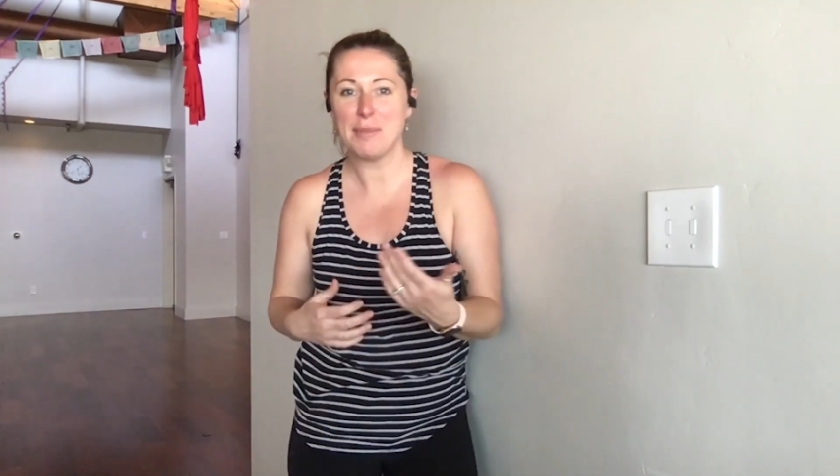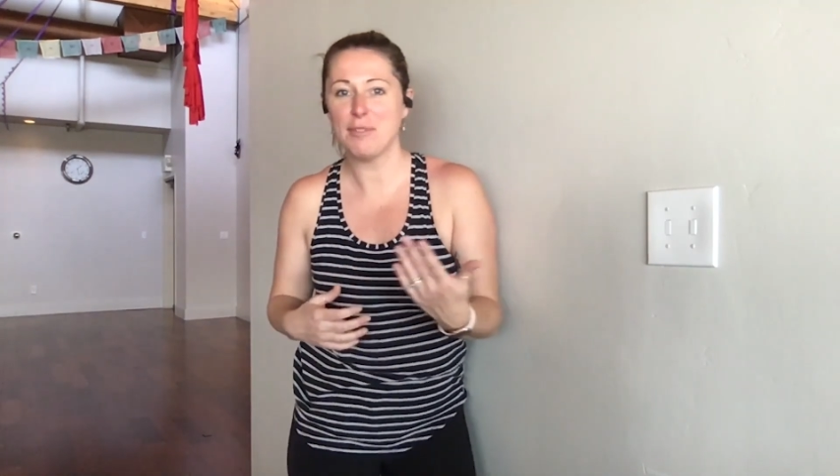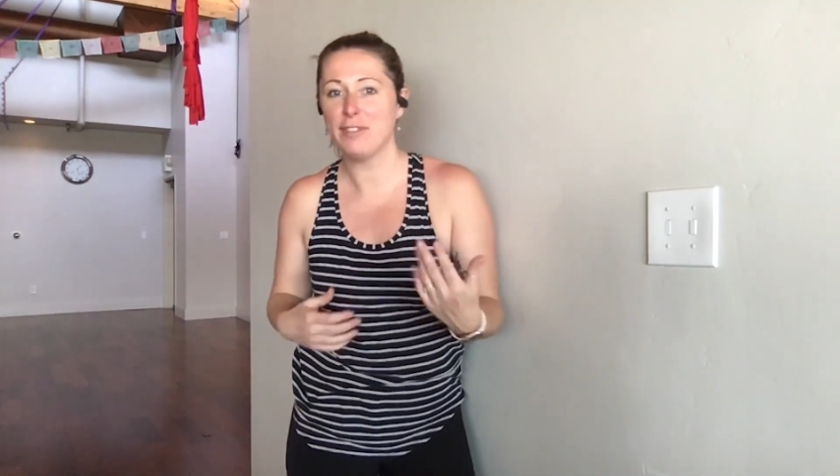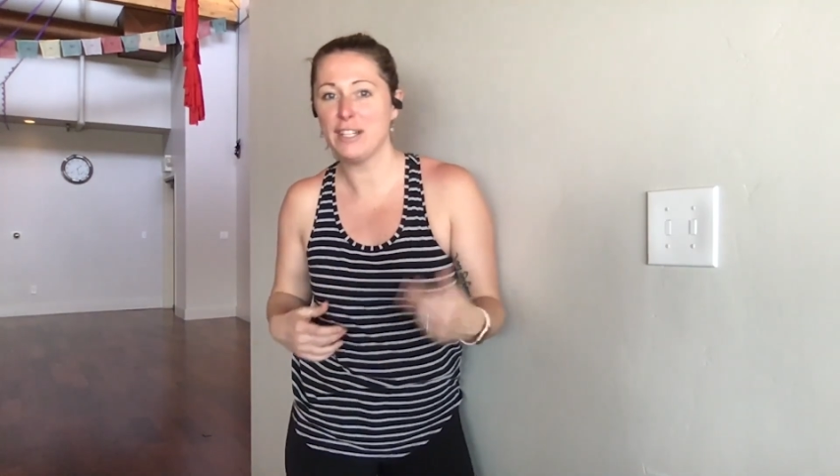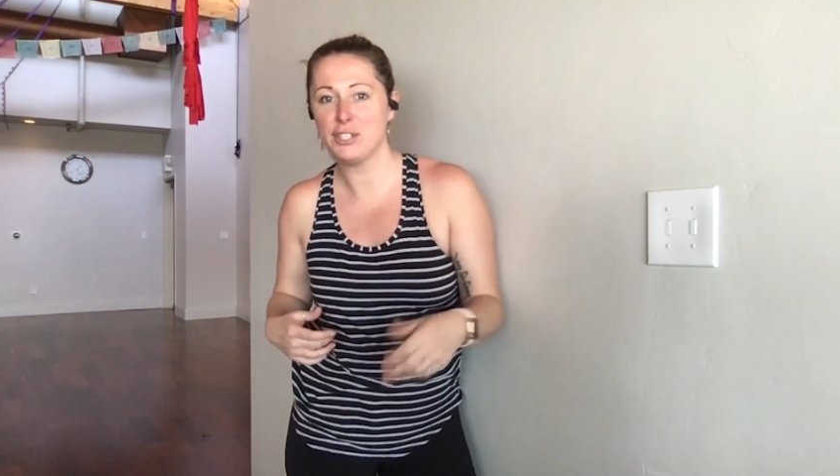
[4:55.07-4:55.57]
I'm
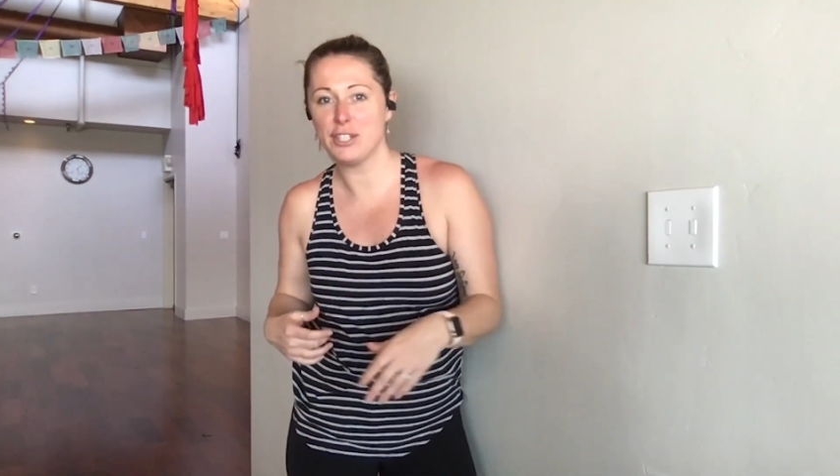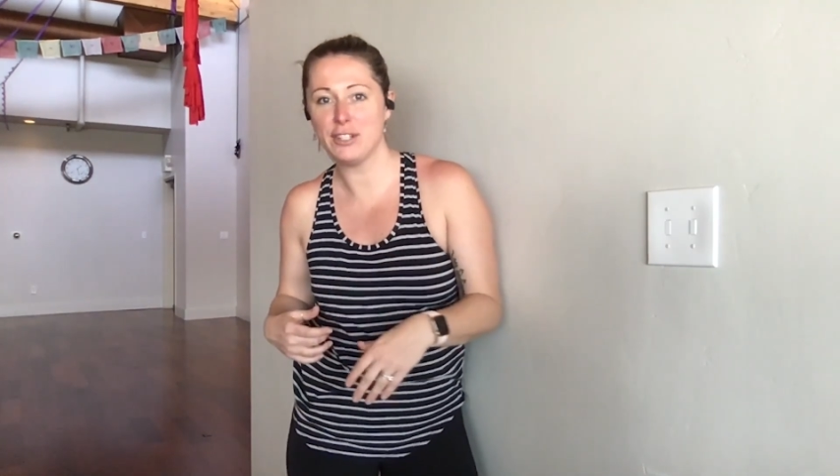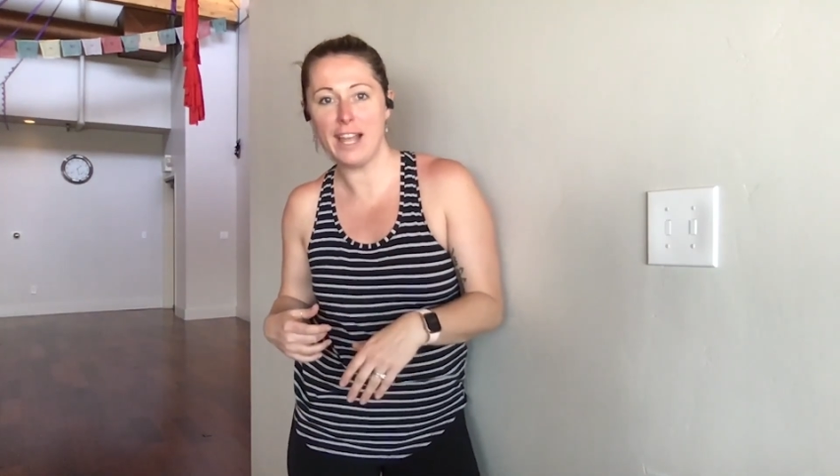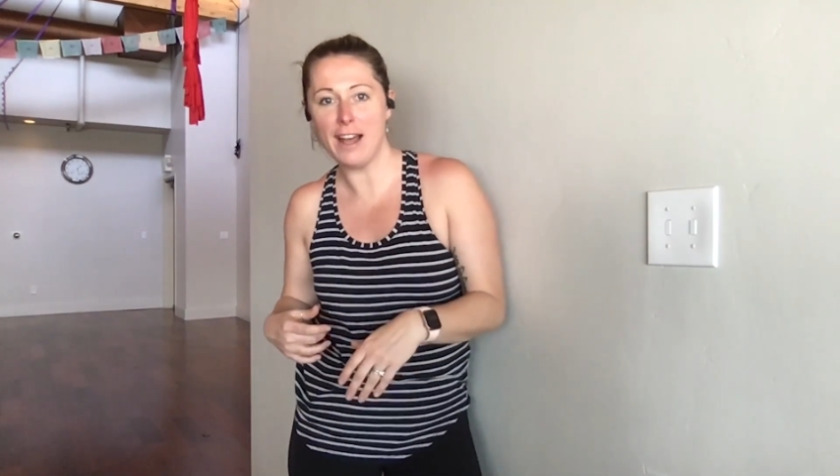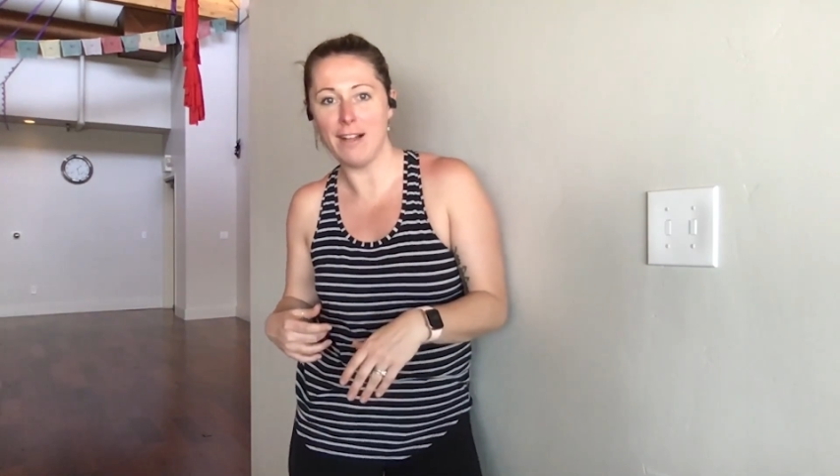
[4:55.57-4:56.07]
a
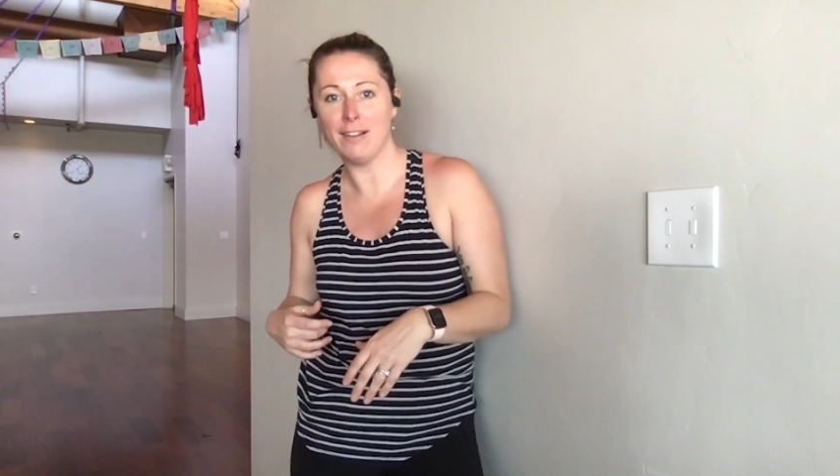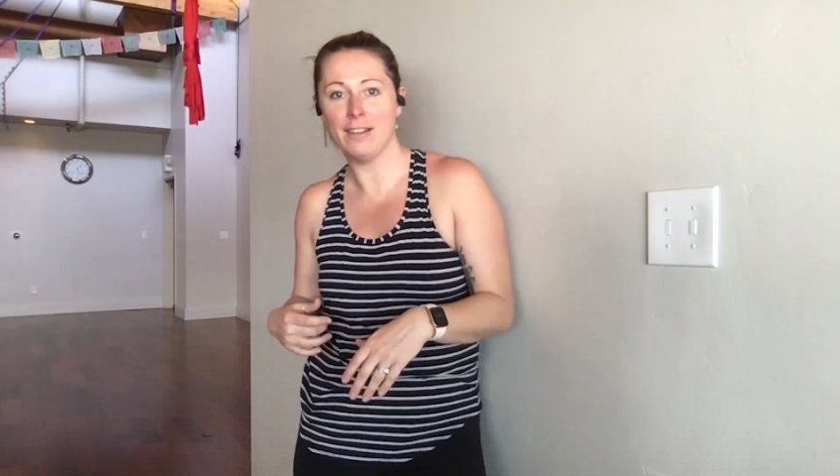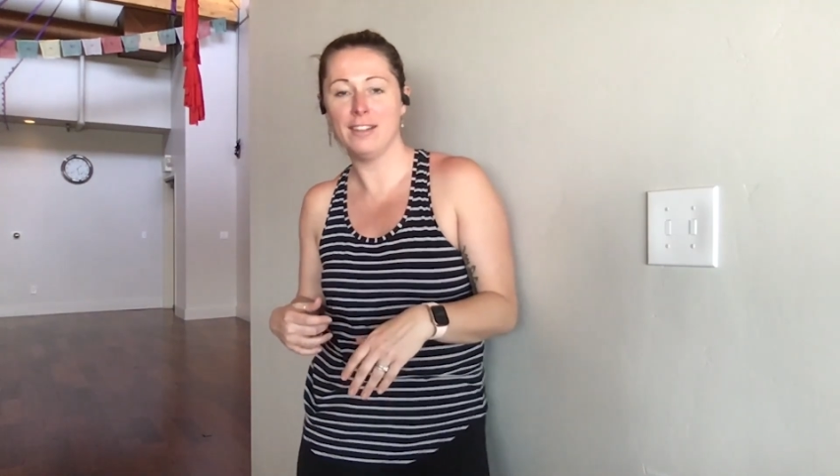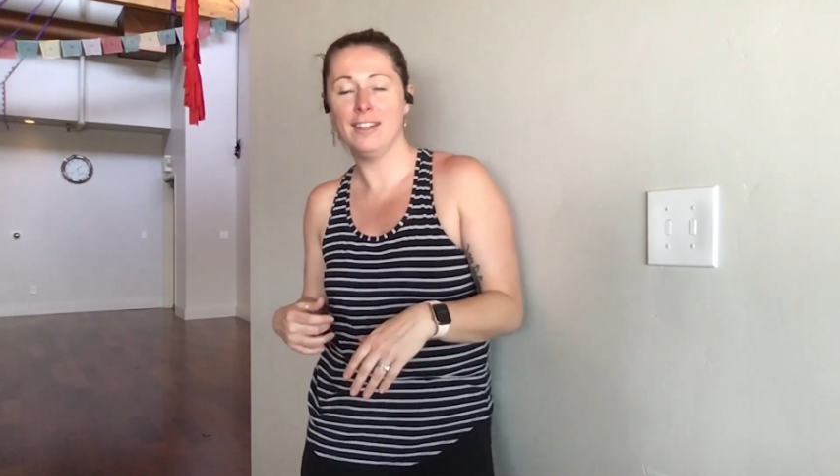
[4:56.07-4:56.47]
fleshier gal.